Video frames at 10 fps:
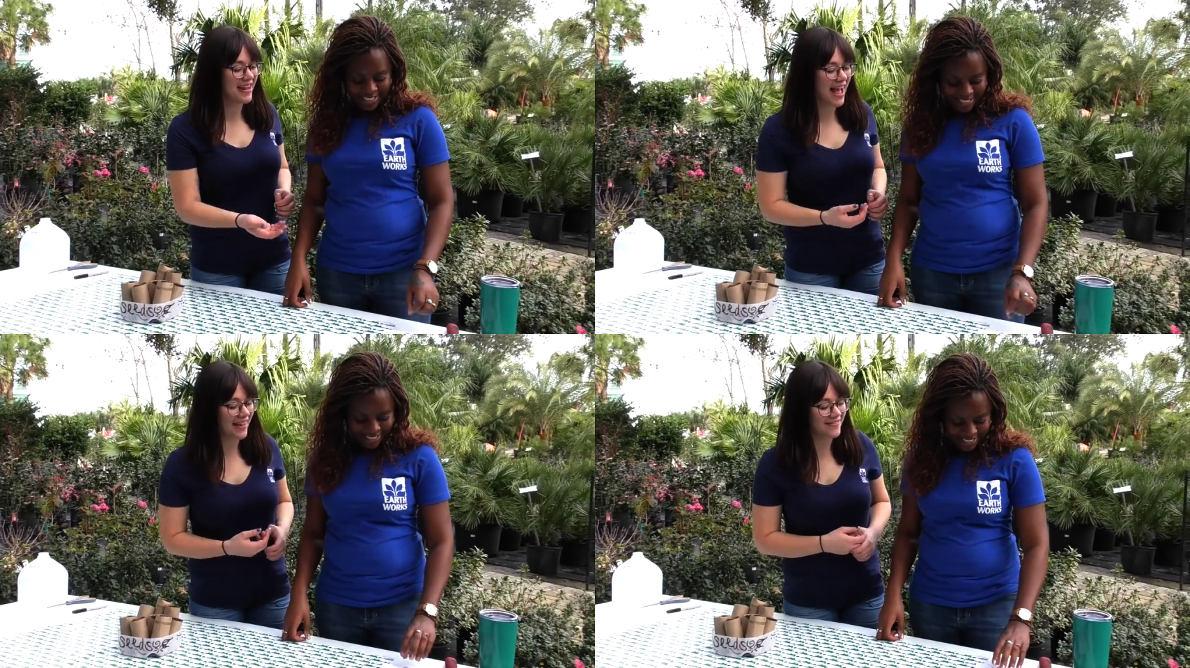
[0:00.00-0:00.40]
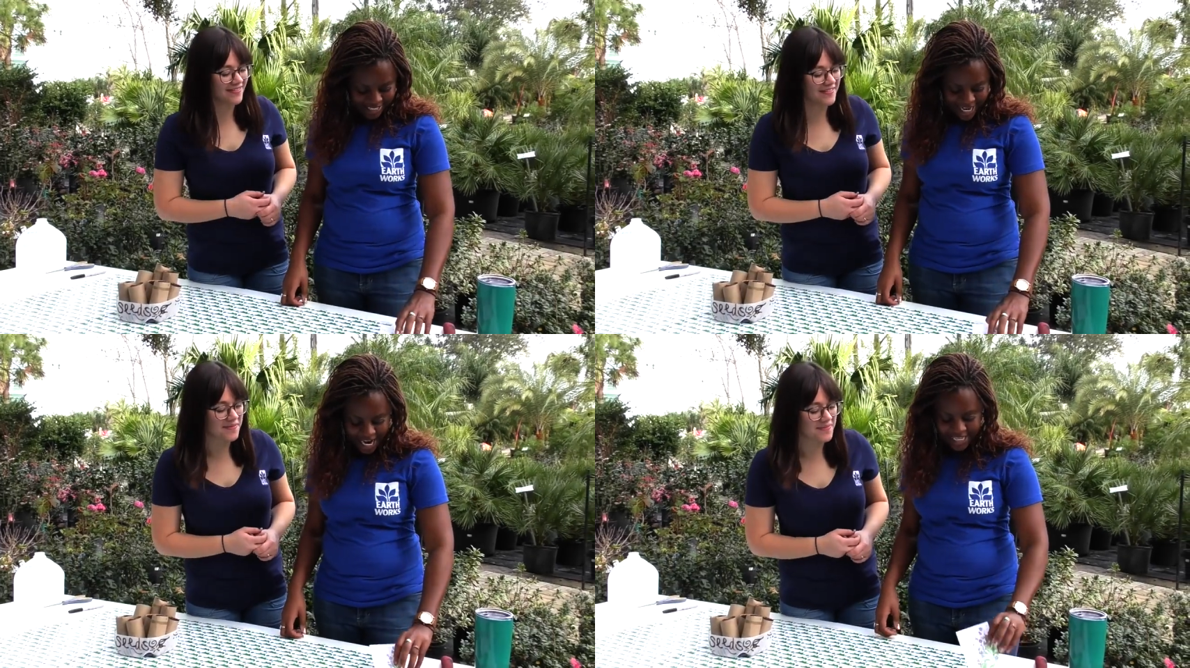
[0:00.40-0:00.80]
Speaker 1: we have?
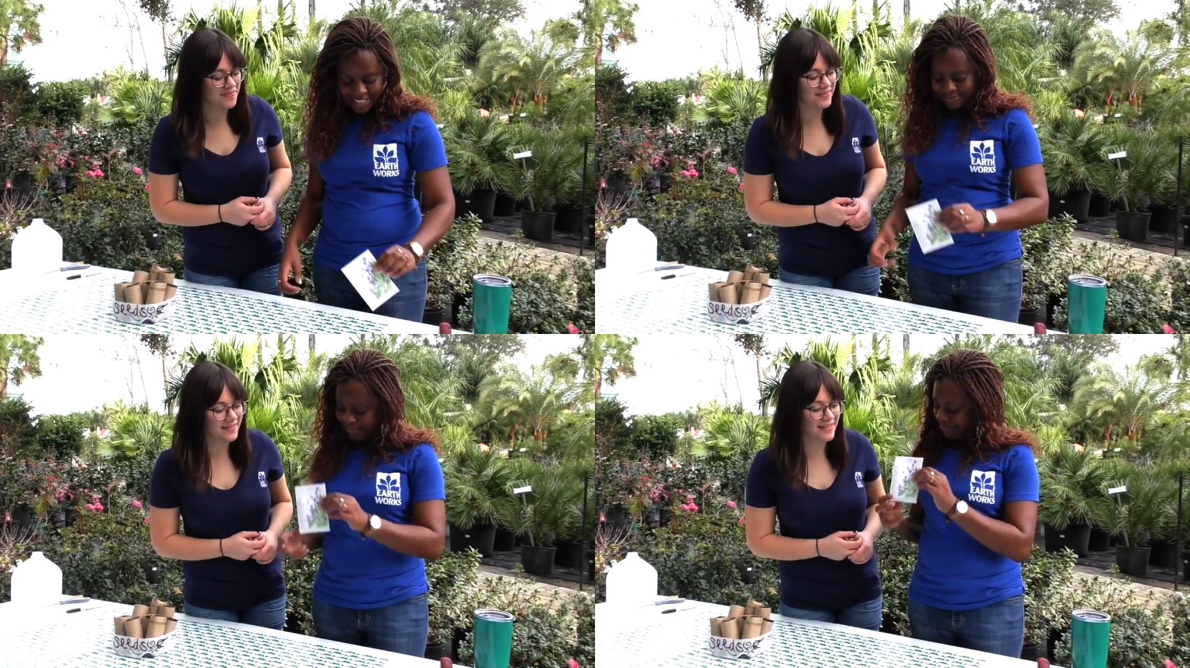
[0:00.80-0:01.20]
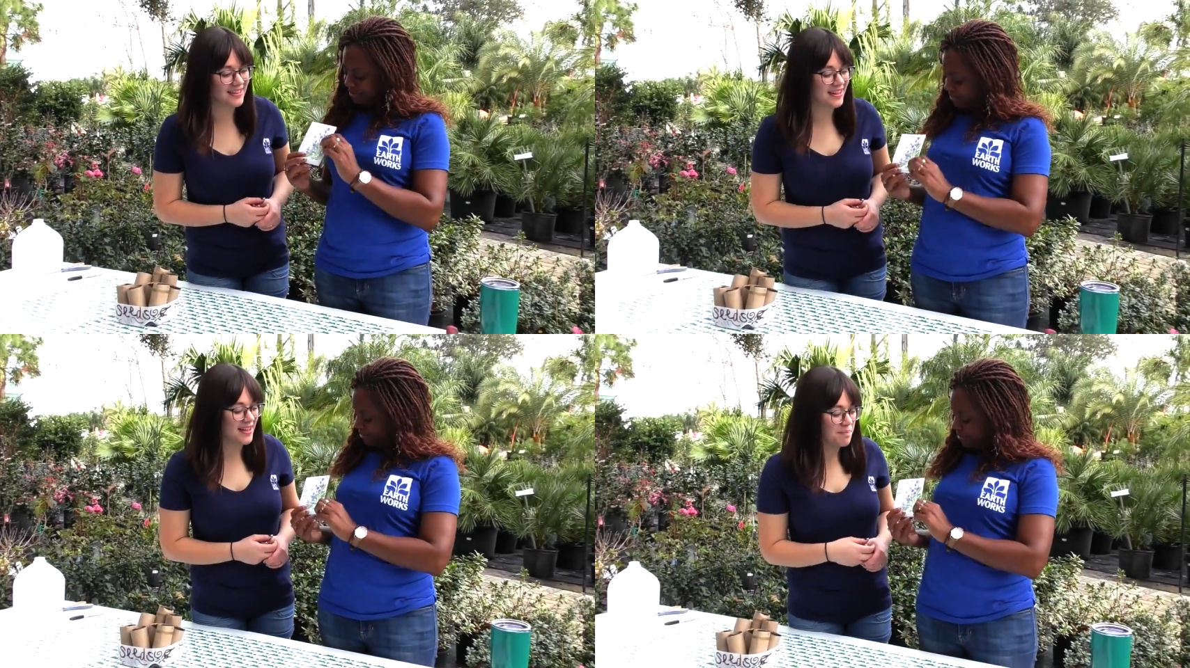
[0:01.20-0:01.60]
All right,
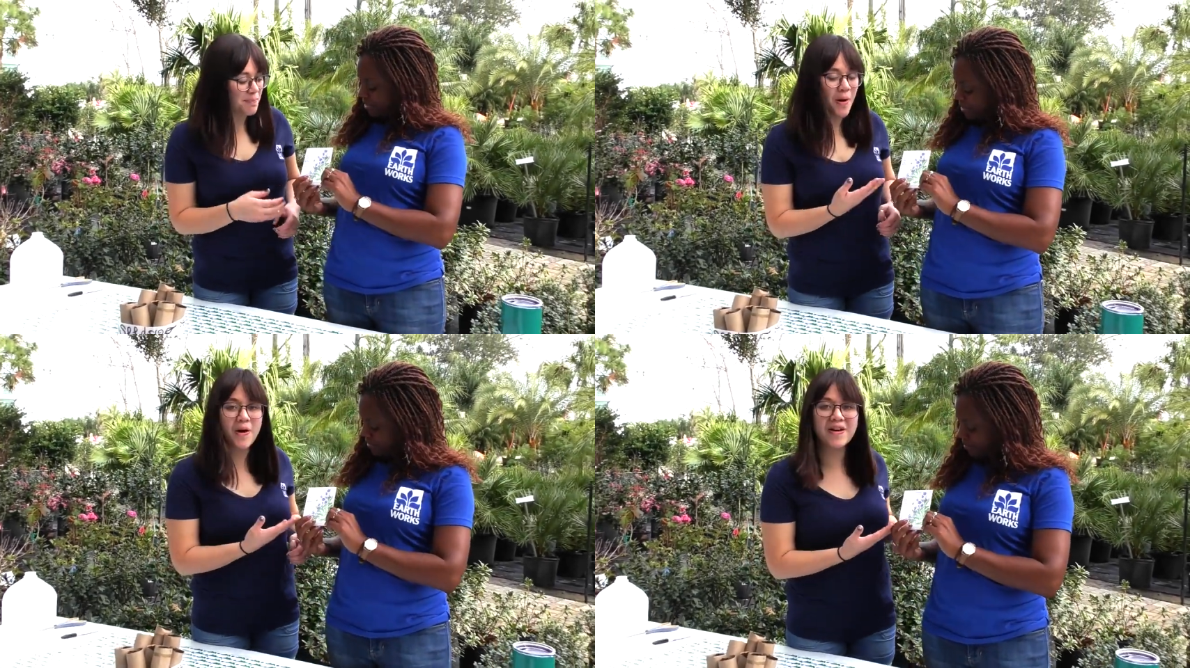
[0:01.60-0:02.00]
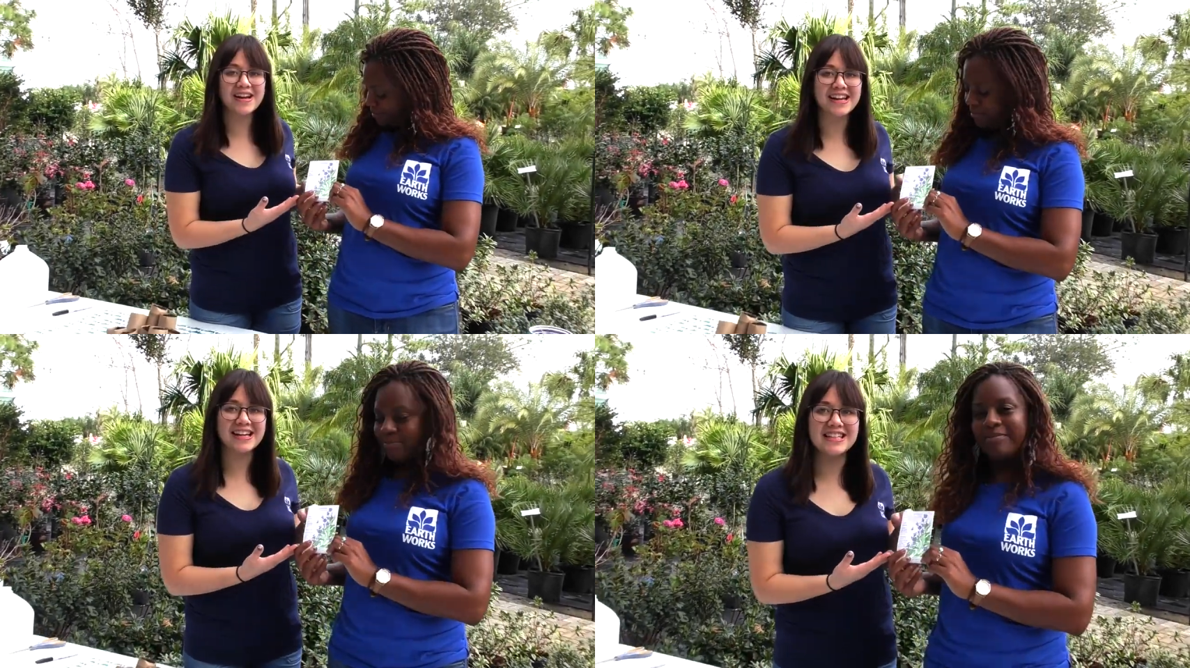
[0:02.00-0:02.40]

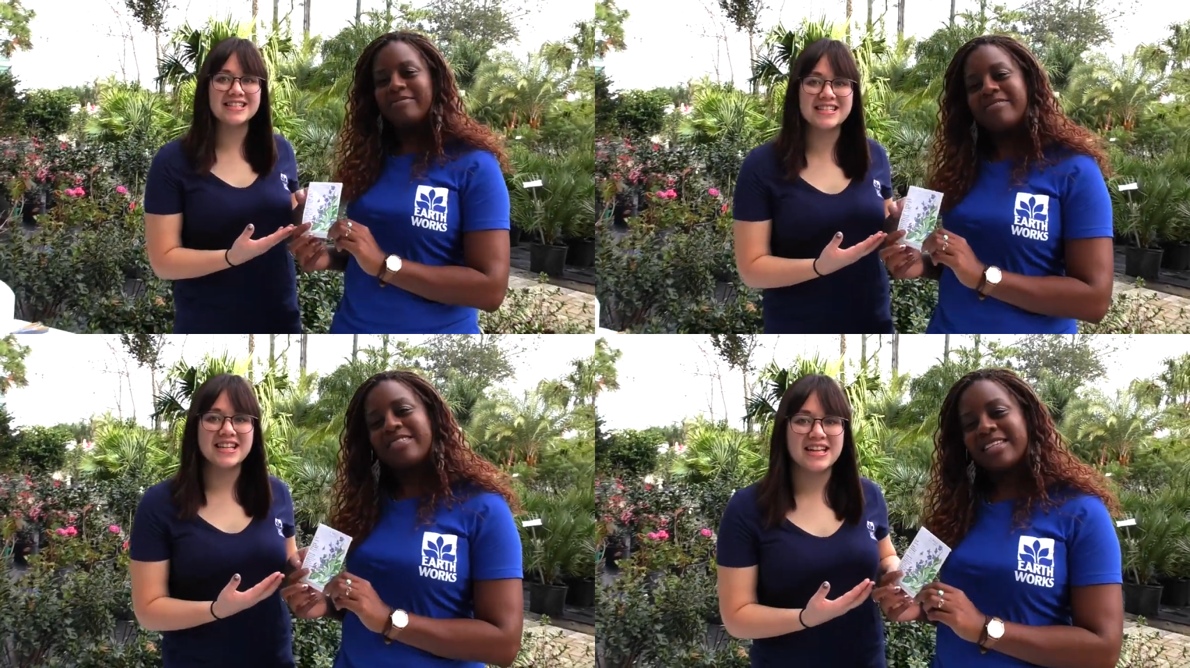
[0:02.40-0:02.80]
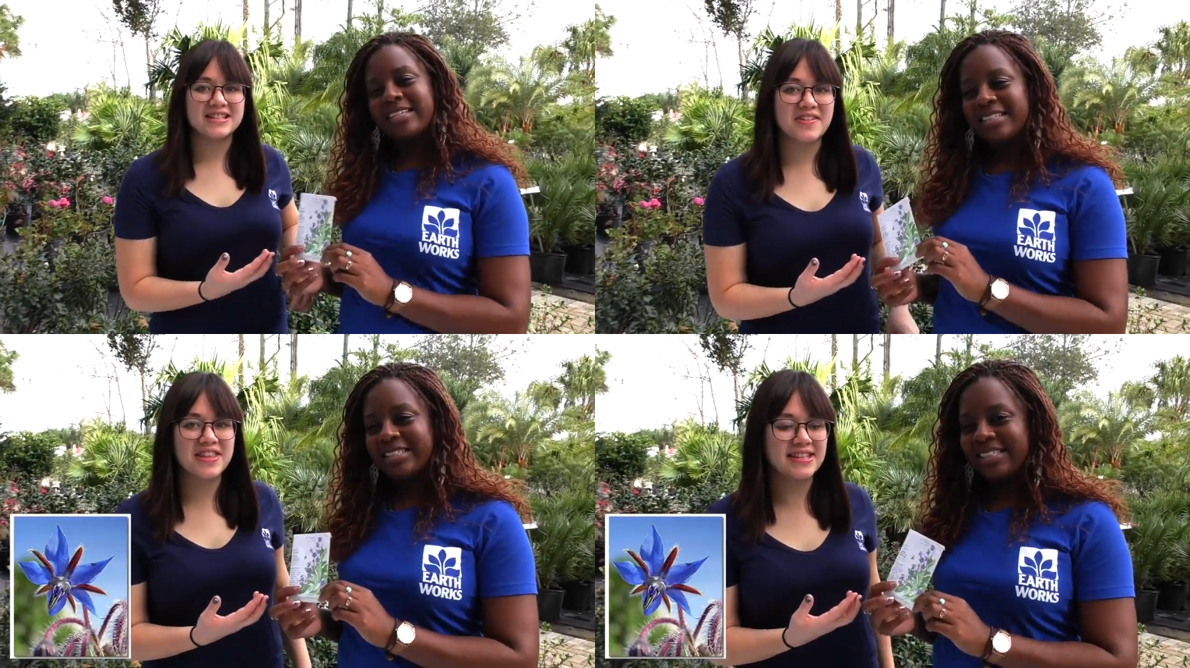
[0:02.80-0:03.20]
borage.
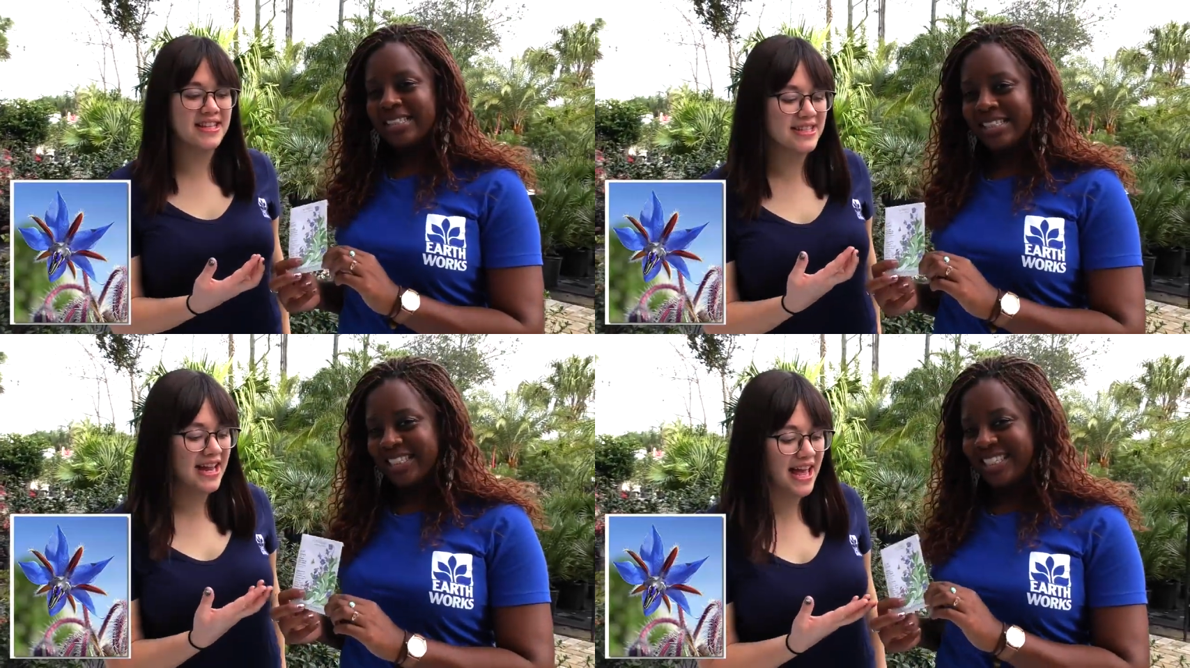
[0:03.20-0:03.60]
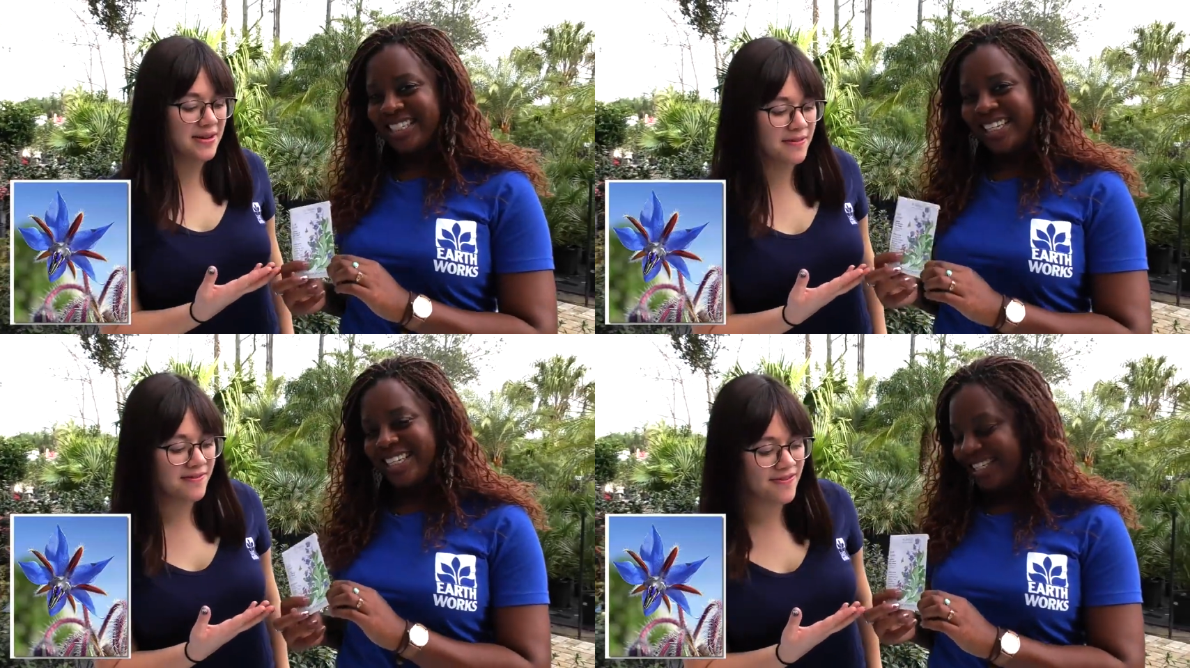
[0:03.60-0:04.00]
So this is an
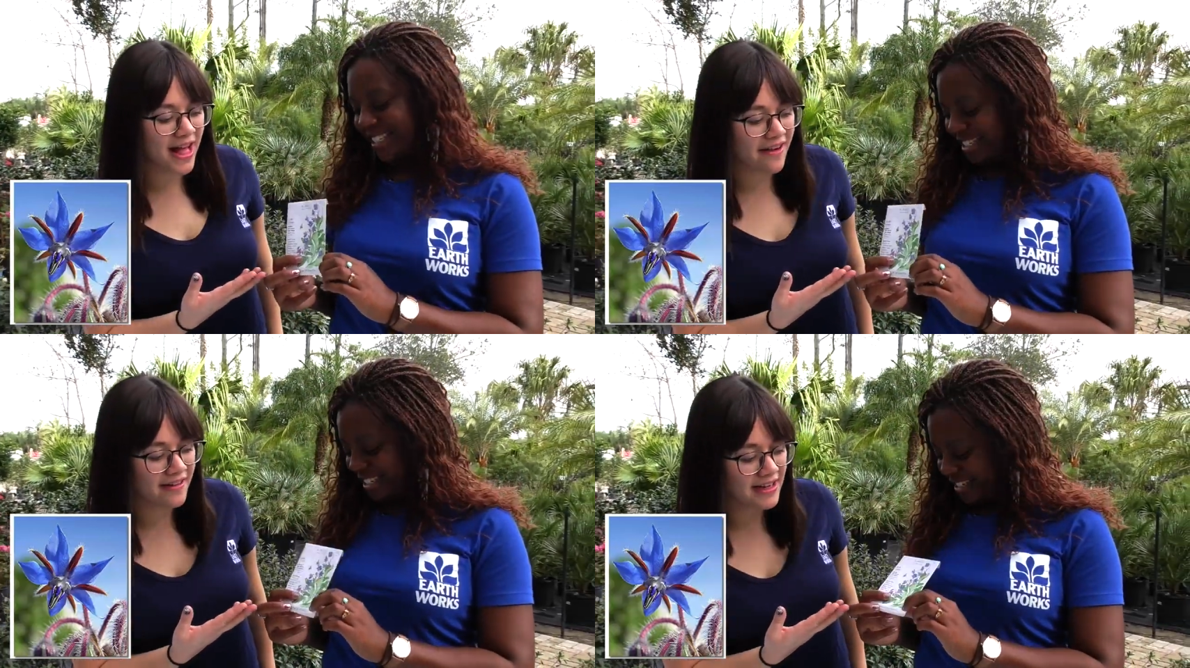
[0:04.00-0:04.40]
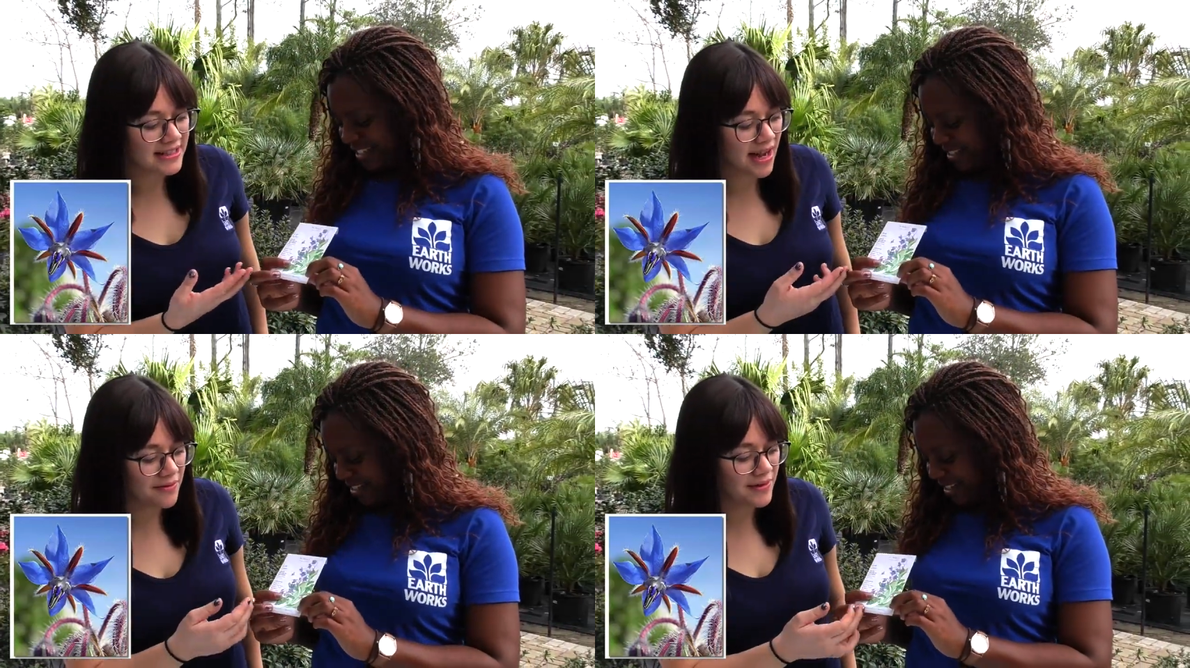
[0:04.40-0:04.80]
edible flower. It's got